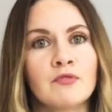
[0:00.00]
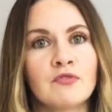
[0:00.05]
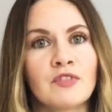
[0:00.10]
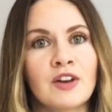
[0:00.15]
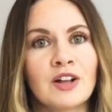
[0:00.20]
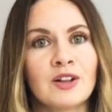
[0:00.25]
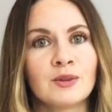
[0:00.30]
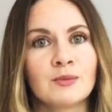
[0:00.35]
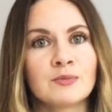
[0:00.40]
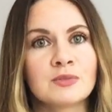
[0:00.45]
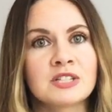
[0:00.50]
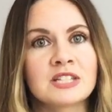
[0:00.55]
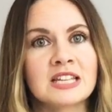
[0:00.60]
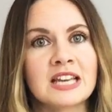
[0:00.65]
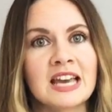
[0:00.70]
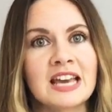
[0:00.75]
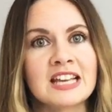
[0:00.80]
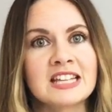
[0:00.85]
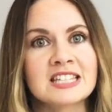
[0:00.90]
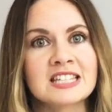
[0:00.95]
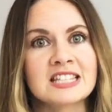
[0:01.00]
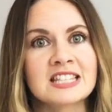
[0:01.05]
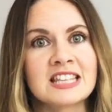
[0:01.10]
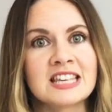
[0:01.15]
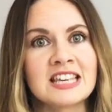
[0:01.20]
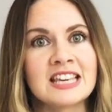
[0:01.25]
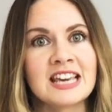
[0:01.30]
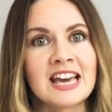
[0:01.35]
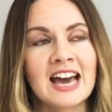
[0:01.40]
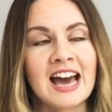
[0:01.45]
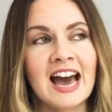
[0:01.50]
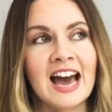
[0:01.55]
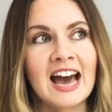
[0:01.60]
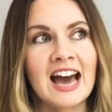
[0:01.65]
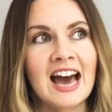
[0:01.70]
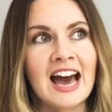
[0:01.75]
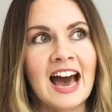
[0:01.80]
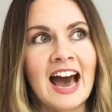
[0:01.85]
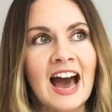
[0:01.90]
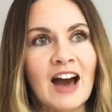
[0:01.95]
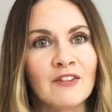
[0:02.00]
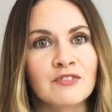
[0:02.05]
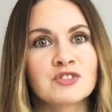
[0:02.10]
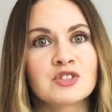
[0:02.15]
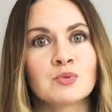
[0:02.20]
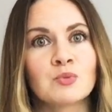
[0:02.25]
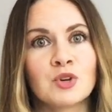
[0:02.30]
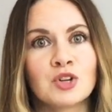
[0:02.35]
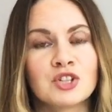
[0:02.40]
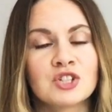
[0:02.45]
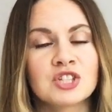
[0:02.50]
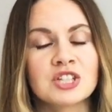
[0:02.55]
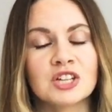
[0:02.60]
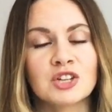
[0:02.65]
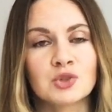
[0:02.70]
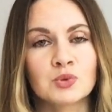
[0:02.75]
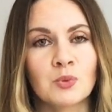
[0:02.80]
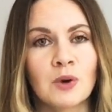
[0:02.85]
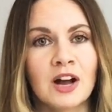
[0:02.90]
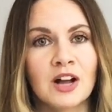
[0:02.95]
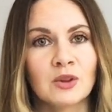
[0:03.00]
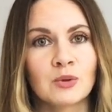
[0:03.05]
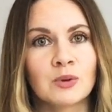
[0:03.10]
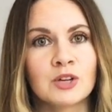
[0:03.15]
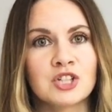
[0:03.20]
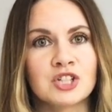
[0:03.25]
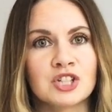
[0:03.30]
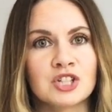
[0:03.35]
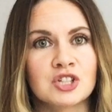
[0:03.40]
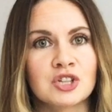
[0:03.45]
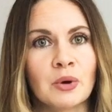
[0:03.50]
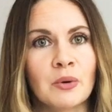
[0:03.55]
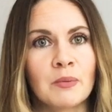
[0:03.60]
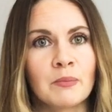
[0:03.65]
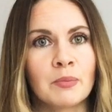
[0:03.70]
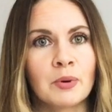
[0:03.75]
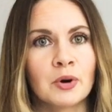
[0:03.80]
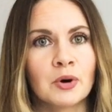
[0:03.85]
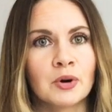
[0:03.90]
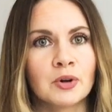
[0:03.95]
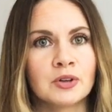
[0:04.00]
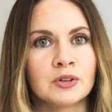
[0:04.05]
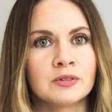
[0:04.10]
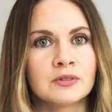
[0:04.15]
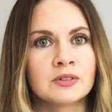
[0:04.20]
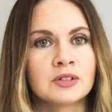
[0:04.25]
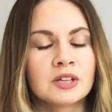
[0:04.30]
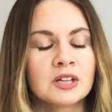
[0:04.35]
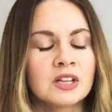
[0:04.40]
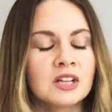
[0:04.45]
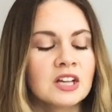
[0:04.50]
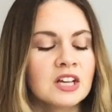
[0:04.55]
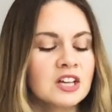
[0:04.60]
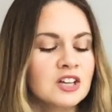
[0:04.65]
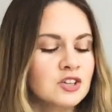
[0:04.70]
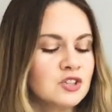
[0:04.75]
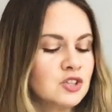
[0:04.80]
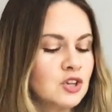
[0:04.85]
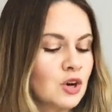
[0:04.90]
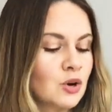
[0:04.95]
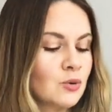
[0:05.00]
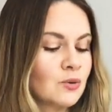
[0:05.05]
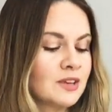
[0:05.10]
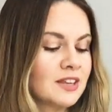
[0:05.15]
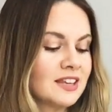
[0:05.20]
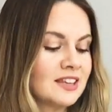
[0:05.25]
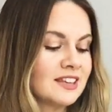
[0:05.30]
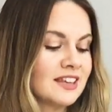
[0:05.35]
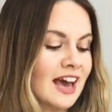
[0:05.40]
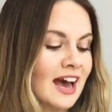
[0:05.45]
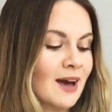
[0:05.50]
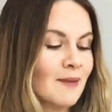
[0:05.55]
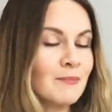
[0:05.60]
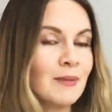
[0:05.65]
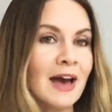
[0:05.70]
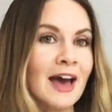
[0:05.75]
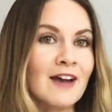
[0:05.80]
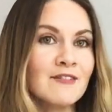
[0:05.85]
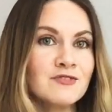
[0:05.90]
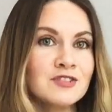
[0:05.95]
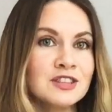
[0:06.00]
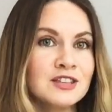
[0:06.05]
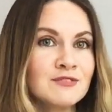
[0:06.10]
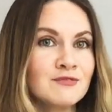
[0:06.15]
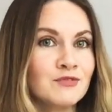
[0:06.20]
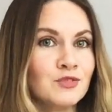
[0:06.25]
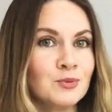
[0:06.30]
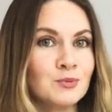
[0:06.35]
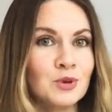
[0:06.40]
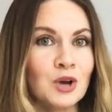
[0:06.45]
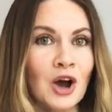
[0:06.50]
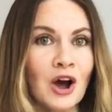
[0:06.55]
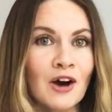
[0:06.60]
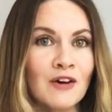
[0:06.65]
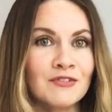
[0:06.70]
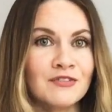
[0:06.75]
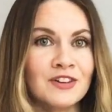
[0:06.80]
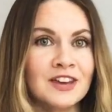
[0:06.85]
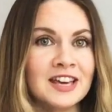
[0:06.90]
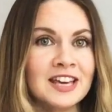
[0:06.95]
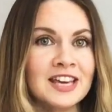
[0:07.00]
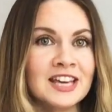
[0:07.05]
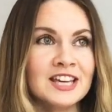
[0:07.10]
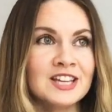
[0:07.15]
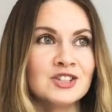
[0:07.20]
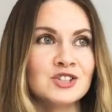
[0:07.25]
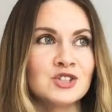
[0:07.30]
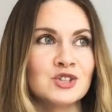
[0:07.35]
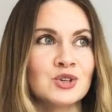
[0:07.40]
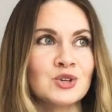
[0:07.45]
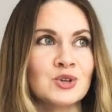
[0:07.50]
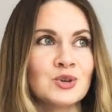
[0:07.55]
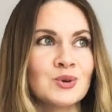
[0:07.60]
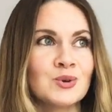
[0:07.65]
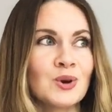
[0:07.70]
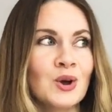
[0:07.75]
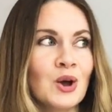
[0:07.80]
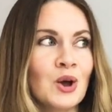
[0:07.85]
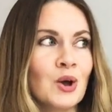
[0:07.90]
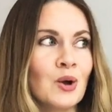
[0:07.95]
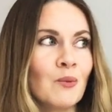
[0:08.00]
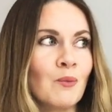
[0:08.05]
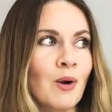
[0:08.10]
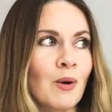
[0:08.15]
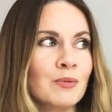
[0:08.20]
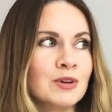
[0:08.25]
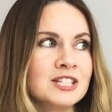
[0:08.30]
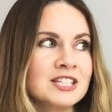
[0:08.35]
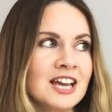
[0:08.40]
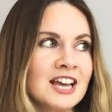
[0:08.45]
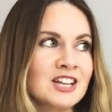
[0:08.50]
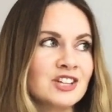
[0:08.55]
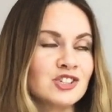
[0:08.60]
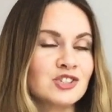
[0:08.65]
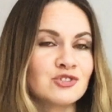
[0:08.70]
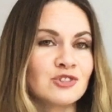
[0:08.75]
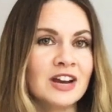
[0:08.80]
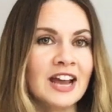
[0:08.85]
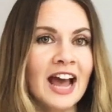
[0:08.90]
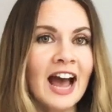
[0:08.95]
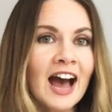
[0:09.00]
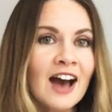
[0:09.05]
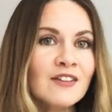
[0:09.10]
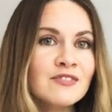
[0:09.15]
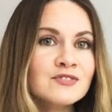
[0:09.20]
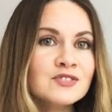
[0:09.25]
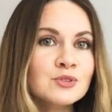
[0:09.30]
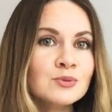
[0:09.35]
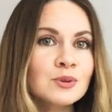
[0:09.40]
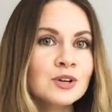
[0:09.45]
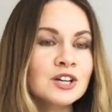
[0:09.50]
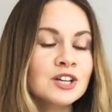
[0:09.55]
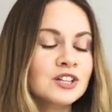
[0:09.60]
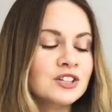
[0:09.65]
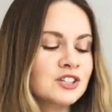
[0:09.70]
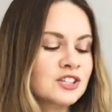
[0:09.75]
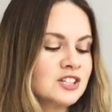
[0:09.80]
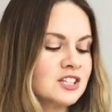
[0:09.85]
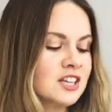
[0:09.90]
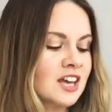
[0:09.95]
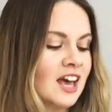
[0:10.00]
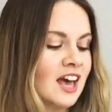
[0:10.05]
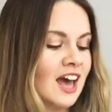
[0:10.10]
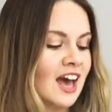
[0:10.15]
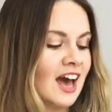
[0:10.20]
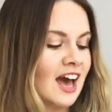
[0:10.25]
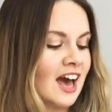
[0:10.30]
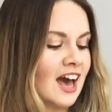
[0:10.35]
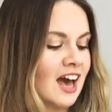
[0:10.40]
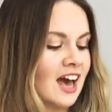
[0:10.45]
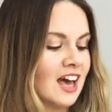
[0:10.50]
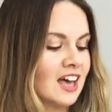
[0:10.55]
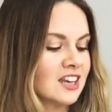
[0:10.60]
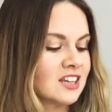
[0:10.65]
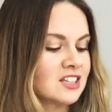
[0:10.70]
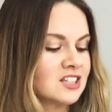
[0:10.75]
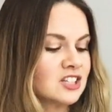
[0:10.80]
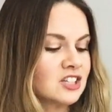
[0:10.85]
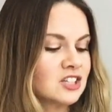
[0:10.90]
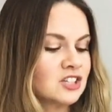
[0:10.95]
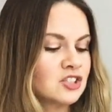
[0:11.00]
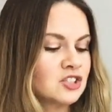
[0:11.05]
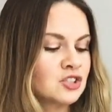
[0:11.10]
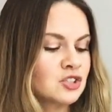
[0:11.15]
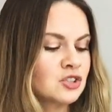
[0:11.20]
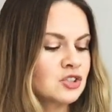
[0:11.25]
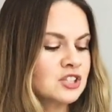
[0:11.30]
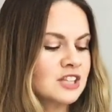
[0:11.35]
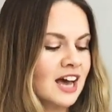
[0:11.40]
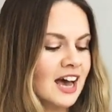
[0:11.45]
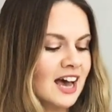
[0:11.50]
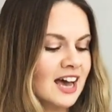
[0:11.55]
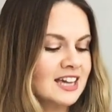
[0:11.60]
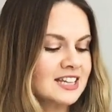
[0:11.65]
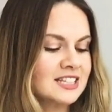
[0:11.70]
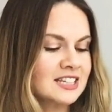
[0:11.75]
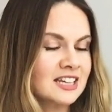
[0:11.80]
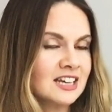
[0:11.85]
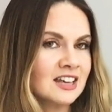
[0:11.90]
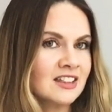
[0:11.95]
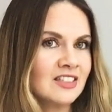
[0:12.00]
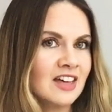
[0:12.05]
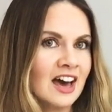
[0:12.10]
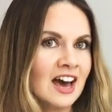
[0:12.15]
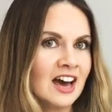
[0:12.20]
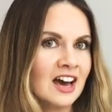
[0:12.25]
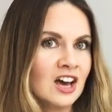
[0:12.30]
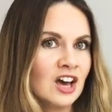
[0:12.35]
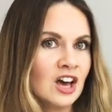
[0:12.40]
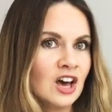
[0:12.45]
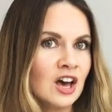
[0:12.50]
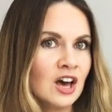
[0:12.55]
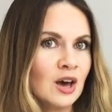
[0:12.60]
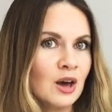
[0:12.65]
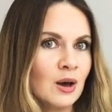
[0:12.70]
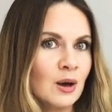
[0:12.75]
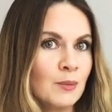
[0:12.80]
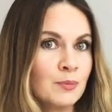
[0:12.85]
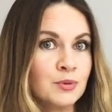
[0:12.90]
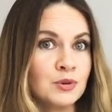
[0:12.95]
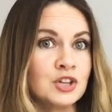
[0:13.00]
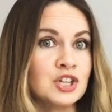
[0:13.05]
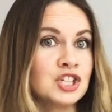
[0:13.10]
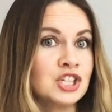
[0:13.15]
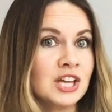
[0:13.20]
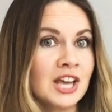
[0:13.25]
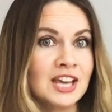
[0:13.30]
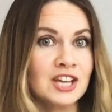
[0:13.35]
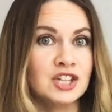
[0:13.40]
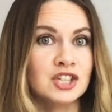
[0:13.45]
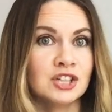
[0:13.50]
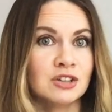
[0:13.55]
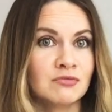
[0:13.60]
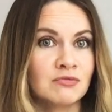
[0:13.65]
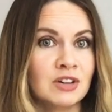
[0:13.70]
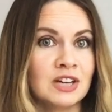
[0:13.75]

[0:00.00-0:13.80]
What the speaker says: films, it's the afterwards as well, which is so important. So yeah, everything from coffee to what we're saying straight afterwards, and just that idea, that appreciation,